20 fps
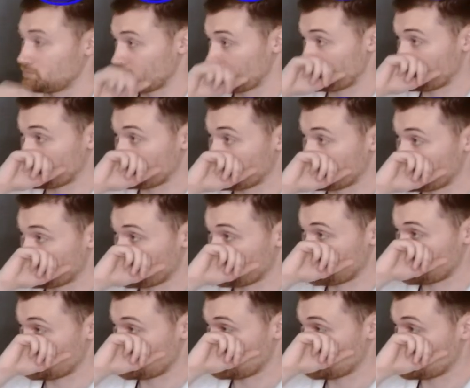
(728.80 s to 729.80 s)

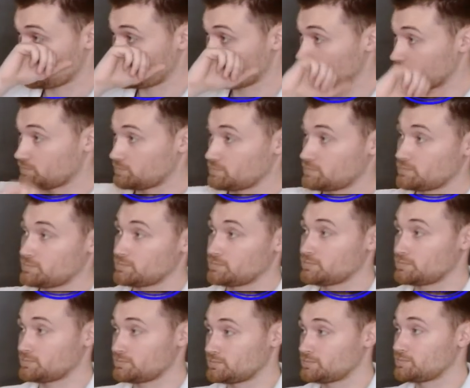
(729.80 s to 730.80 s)

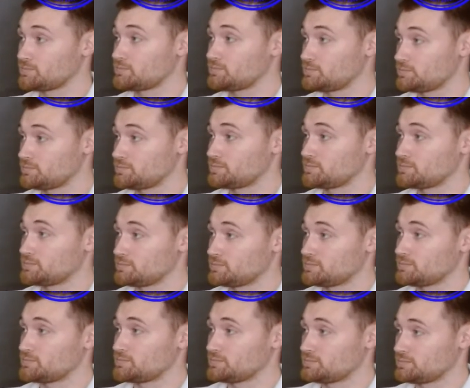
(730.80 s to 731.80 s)

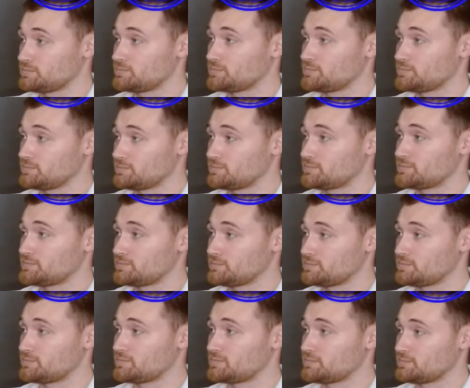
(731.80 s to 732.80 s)

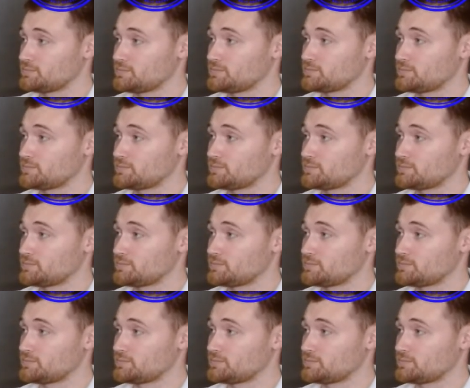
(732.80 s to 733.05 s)
No words are spoken by the person on screen.